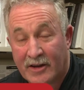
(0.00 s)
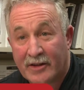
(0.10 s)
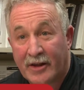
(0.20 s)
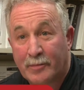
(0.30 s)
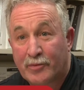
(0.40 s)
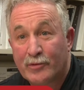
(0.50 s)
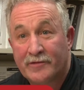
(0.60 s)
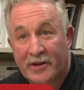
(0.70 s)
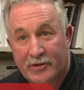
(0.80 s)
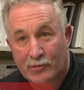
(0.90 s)
that proved
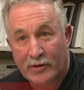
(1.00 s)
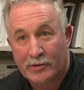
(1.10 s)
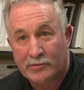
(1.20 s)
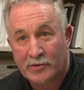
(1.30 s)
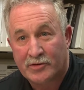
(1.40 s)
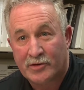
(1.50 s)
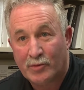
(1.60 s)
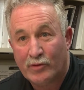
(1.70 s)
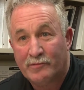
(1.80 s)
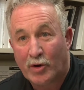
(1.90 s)
that the railroad could
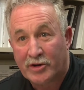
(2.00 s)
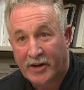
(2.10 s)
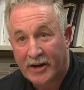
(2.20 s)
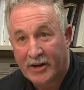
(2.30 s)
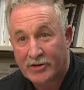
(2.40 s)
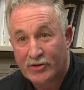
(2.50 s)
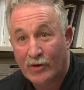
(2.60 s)
move more tonnage